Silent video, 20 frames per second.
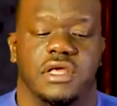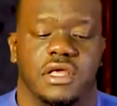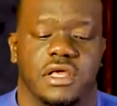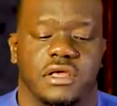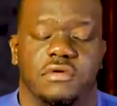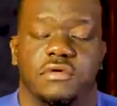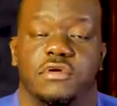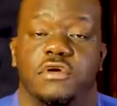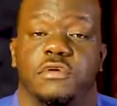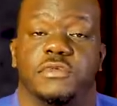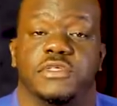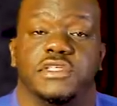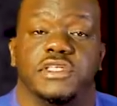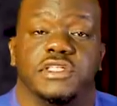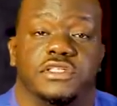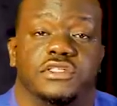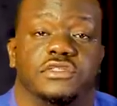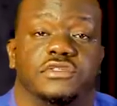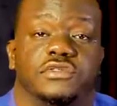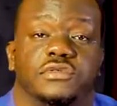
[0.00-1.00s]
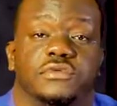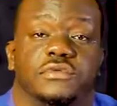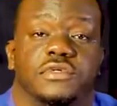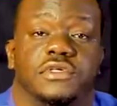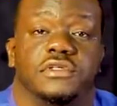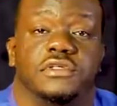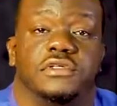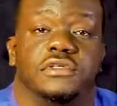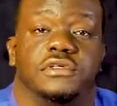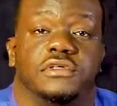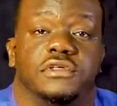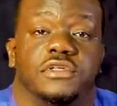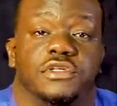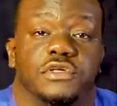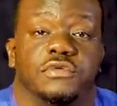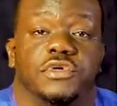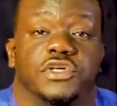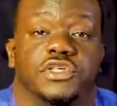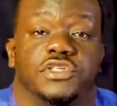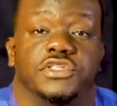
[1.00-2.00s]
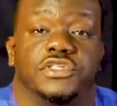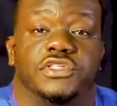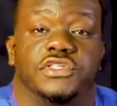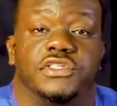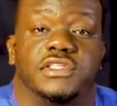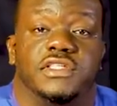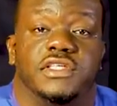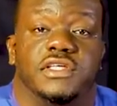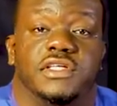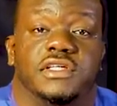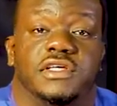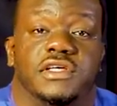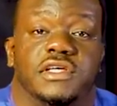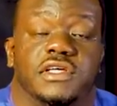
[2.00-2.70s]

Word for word: He will come and say, Do you know what? You know what you just did?